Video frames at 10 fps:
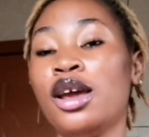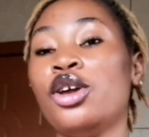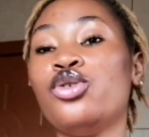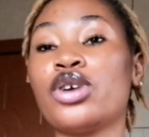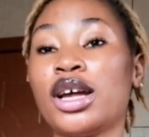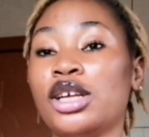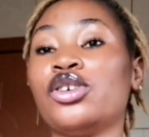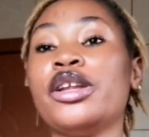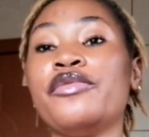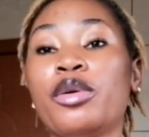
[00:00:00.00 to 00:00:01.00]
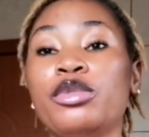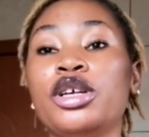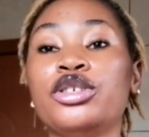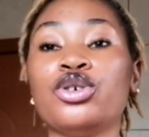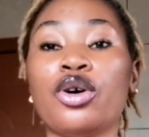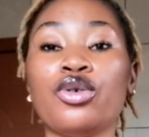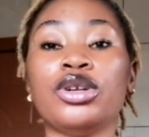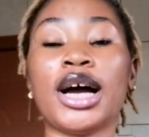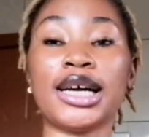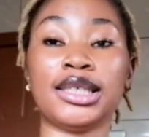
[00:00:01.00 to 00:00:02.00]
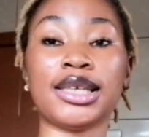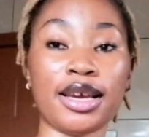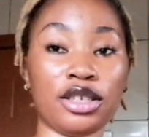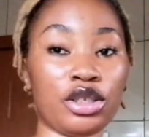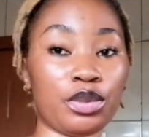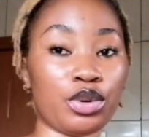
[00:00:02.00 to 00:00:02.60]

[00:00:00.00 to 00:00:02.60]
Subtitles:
you can actually formulate your own anti-aging